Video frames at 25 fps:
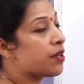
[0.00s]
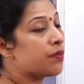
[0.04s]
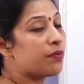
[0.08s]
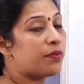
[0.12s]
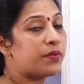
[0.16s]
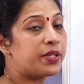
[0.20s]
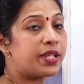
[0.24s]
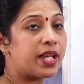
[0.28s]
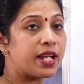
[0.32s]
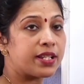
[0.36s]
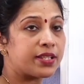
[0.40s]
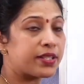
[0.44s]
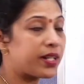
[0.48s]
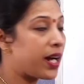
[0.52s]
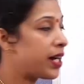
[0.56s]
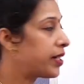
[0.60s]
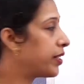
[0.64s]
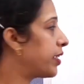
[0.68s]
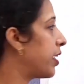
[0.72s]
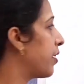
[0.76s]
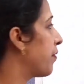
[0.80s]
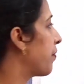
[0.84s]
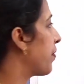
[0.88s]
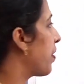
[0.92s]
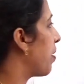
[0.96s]
we are
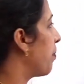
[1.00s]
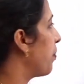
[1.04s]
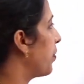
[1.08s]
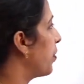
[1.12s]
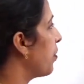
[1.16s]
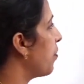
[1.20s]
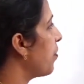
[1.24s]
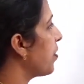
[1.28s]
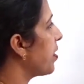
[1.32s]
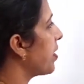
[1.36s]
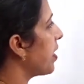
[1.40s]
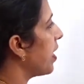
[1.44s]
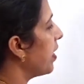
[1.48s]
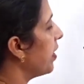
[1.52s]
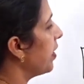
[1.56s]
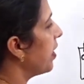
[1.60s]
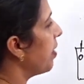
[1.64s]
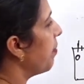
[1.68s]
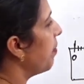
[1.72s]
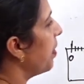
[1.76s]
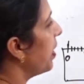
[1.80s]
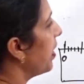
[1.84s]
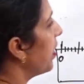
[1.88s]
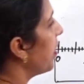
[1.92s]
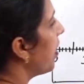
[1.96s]
starting from 2
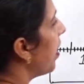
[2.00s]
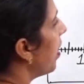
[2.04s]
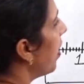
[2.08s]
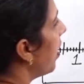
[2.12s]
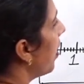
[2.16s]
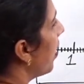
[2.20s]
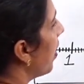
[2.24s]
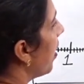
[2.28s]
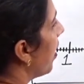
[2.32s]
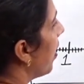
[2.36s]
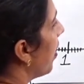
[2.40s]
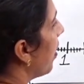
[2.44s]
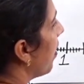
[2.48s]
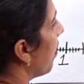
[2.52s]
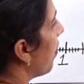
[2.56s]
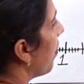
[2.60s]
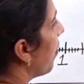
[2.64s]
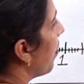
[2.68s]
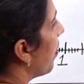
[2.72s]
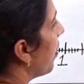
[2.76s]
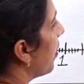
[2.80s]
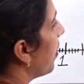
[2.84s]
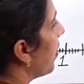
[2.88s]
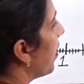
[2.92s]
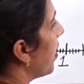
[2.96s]
centimeter,
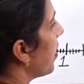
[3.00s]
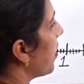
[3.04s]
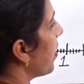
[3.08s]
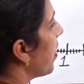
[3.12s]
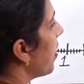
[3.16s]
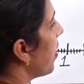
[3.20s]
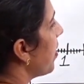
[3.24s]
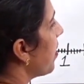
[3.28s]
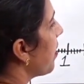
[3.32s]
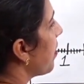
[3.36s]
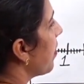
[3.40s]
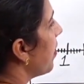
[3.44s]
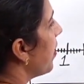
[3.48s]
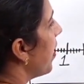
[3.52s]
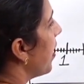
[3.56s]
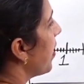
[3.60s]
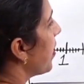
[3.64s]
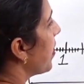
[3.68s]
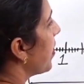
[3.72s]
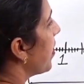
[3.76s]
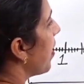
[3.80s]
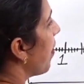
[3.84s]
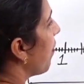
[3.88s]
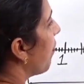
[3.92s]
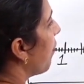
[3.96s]
this is,
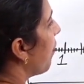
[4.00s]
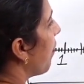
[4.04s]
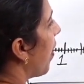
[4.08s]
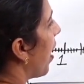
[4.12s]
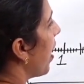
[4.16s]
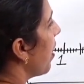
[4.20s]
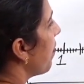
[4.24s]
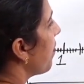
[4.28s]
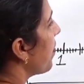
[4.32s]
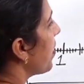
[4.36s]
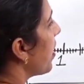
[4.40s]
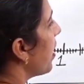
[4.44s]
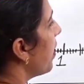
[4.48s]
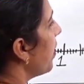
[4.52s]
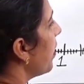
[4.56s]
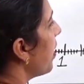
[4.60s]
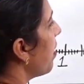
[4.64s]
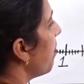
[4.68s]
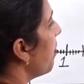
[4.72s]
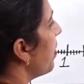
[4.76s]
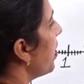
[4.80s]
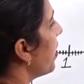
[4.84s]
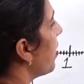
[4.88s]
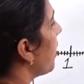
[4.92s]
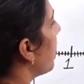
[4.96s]
let's say 5
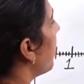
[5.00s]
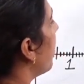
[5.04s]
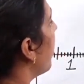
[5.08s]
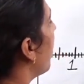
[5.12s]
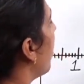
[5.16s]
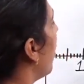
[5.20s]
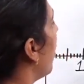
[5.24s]
centimeter.